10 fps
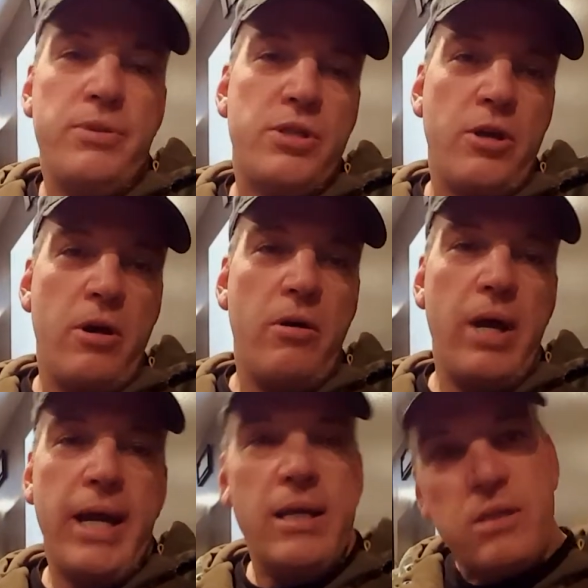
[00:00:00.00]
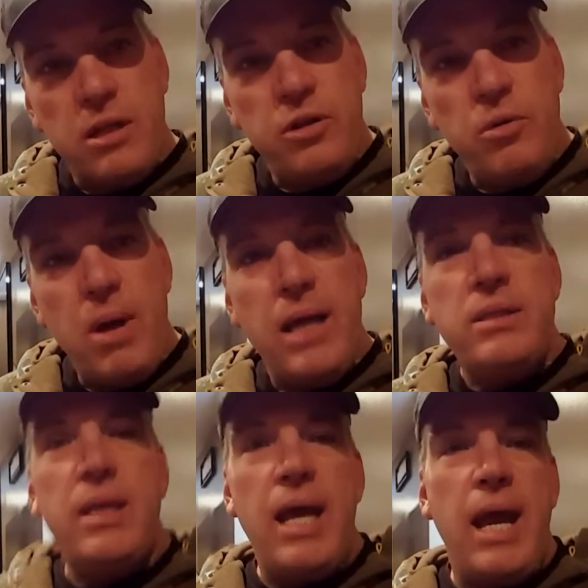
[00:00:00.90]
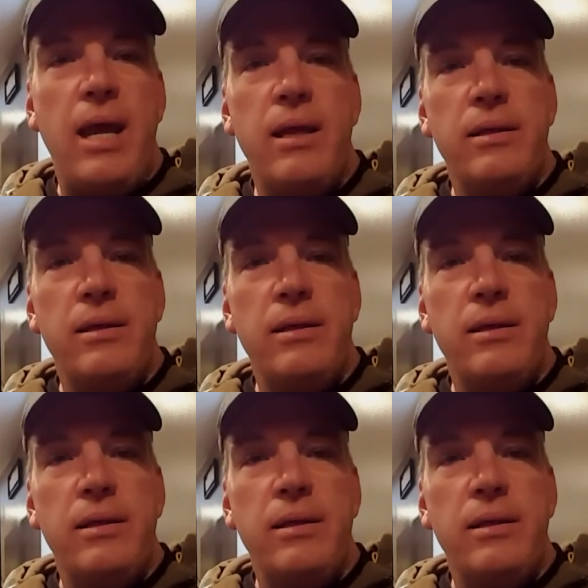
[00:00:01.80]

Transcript: So I guess I'll do mine today.